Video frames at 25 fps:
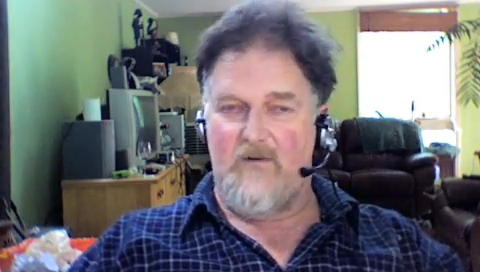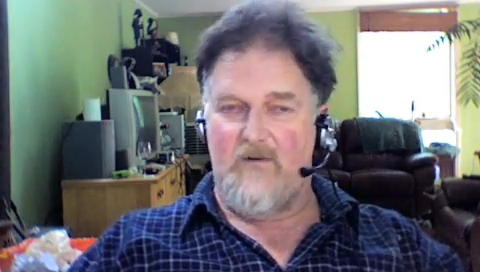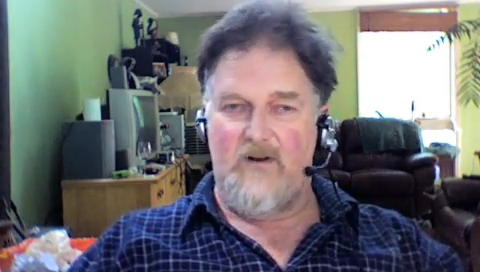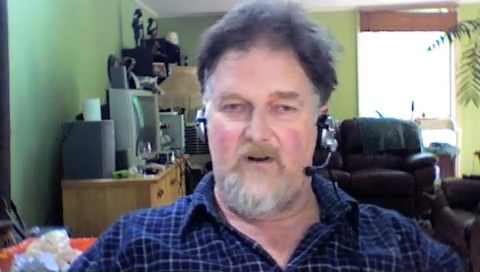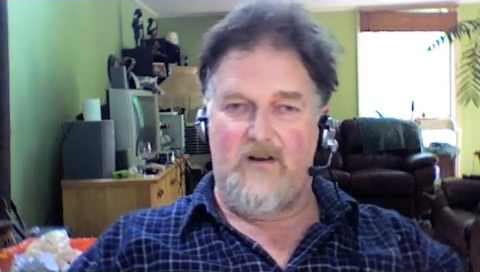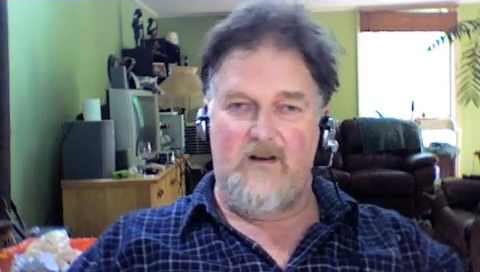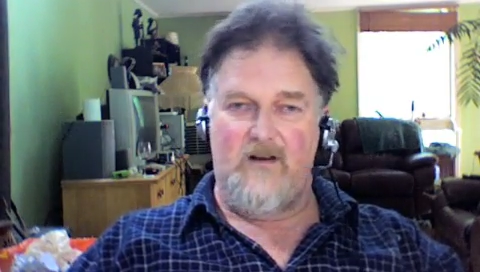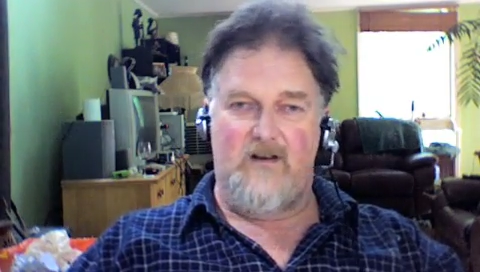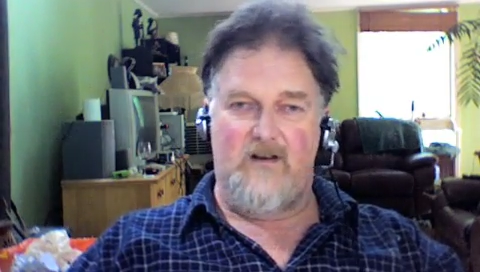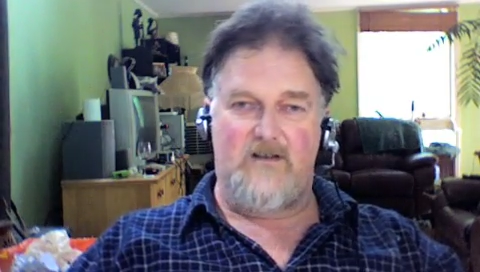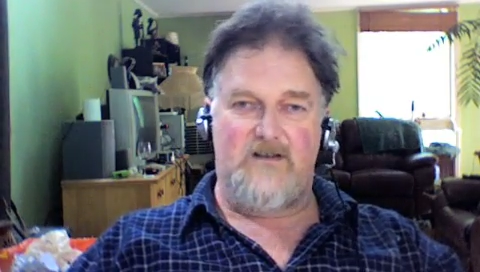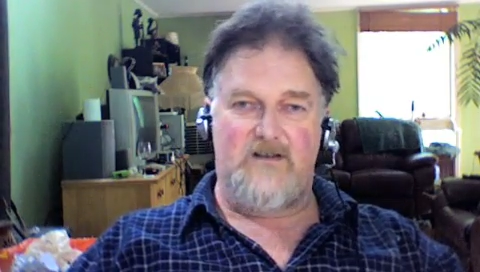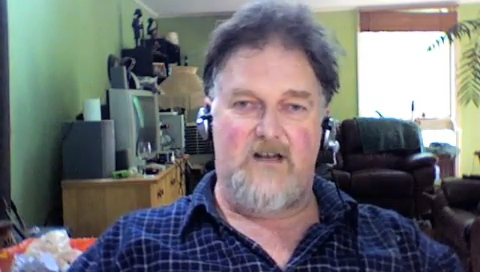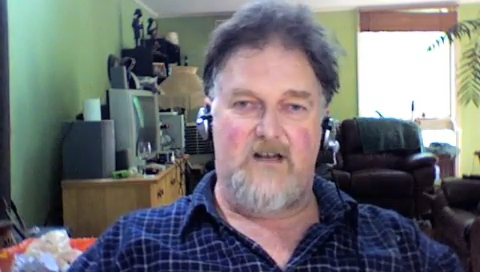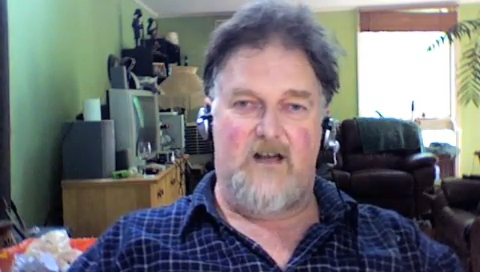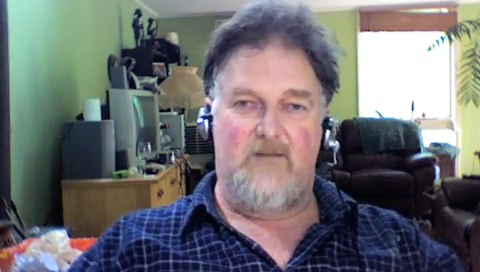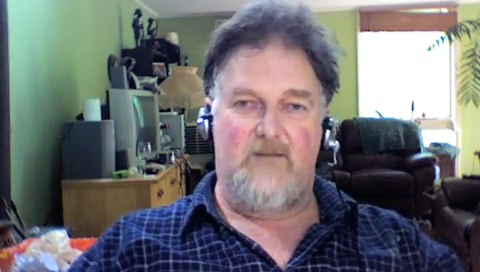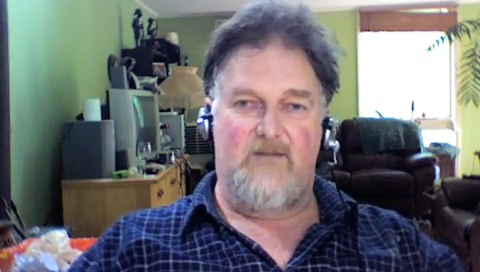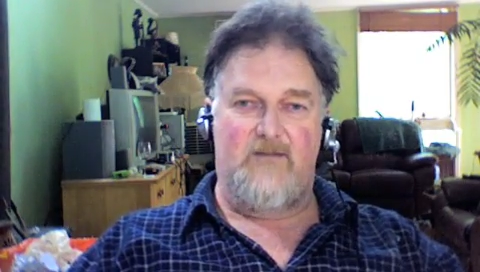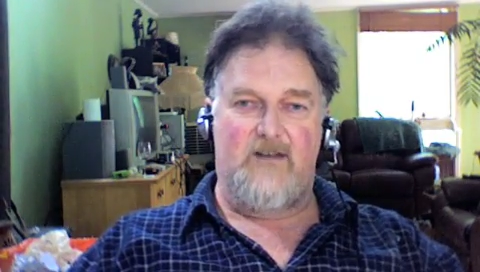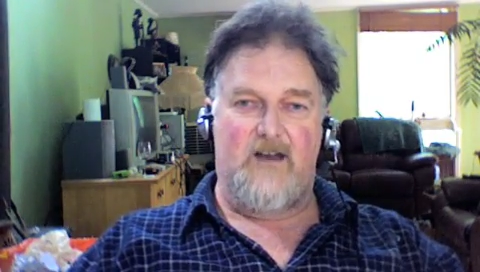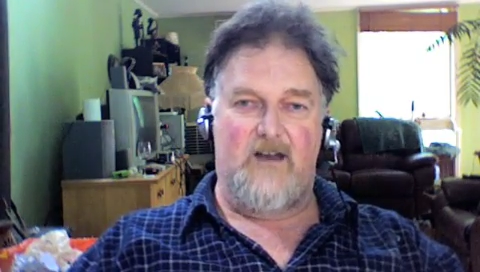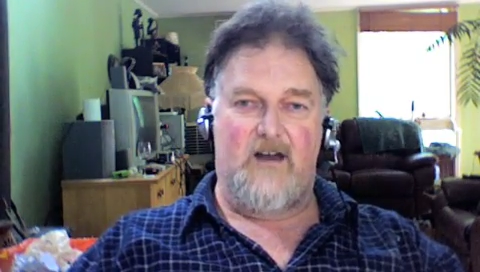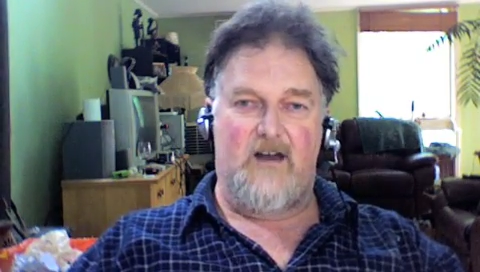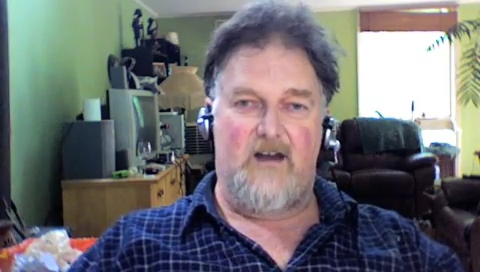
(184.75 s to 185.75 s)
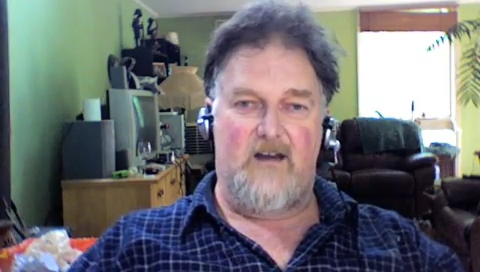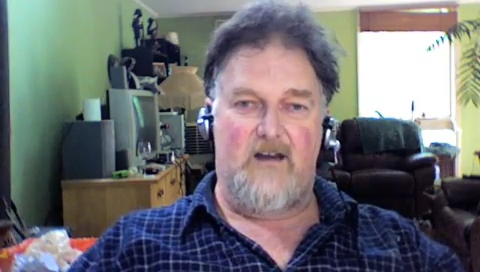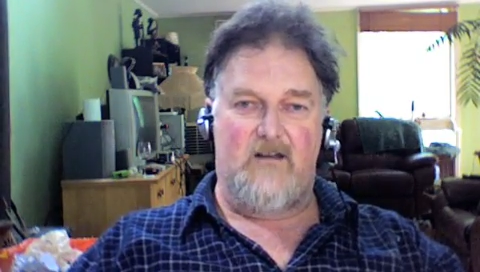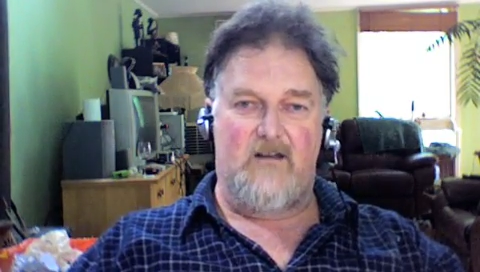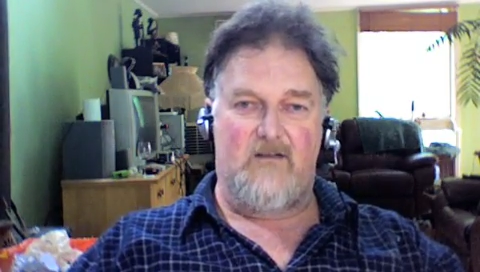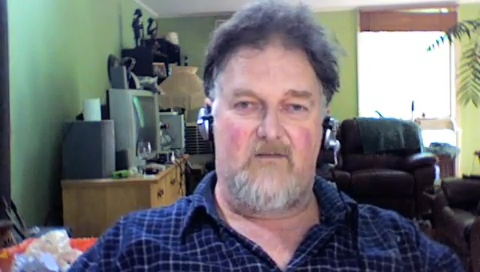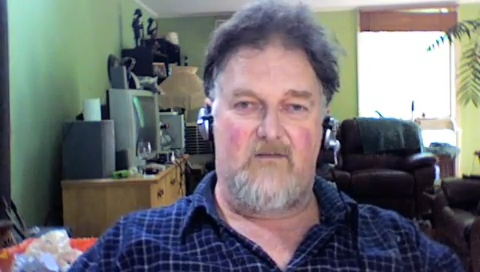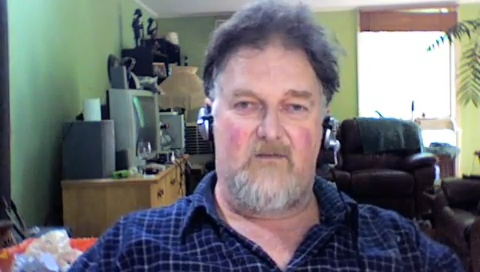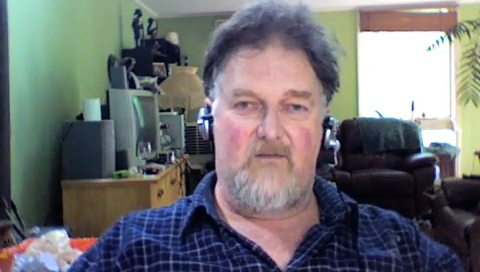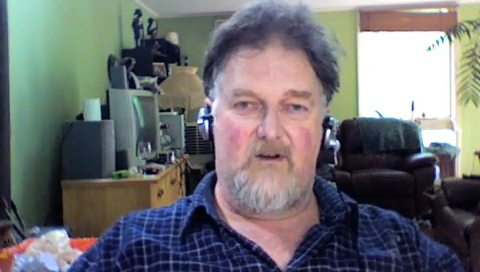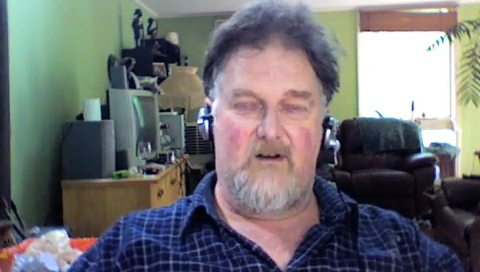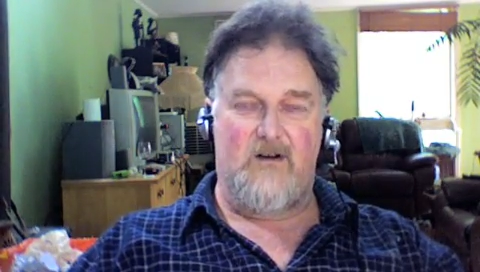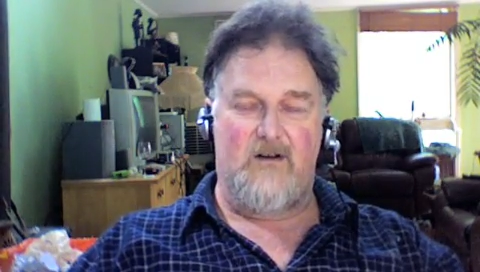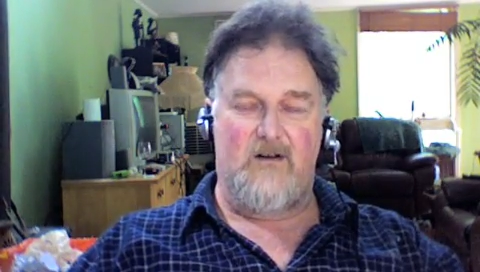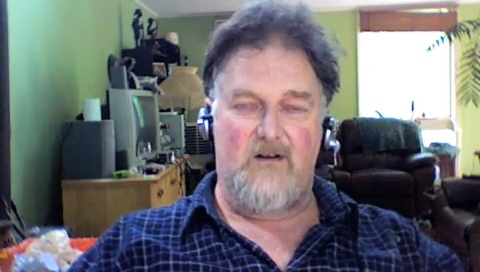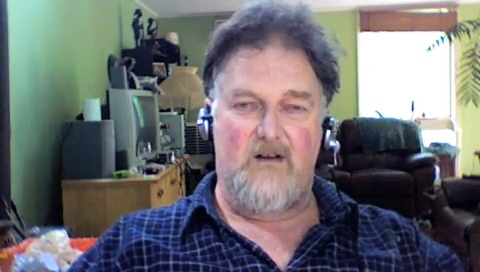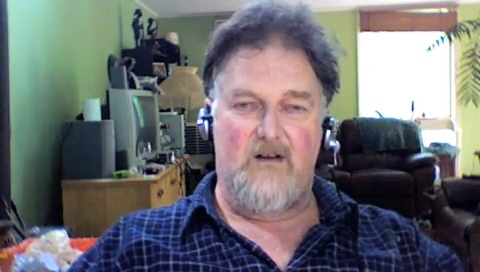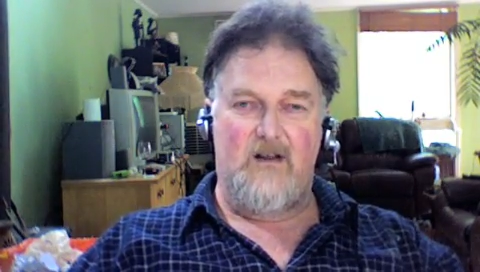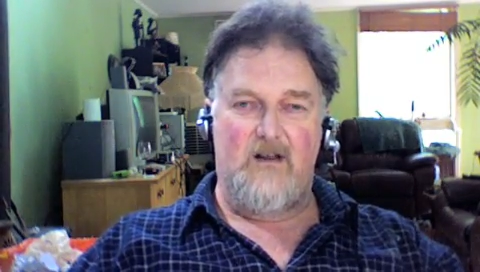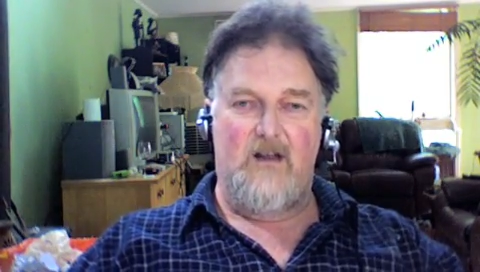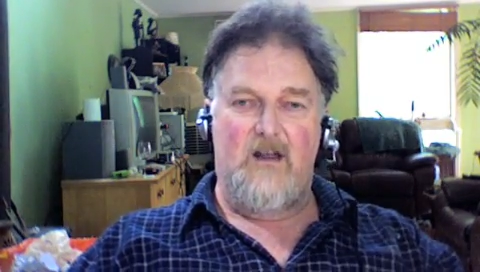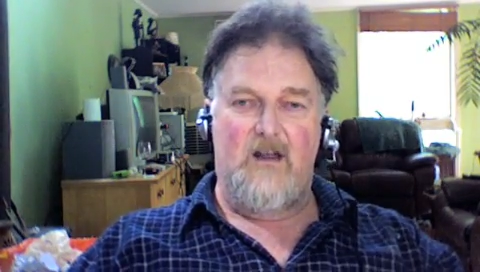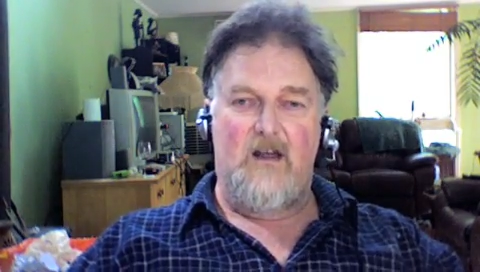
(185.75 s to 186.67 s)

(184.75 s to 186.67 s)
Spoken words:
working at James Hardie as well.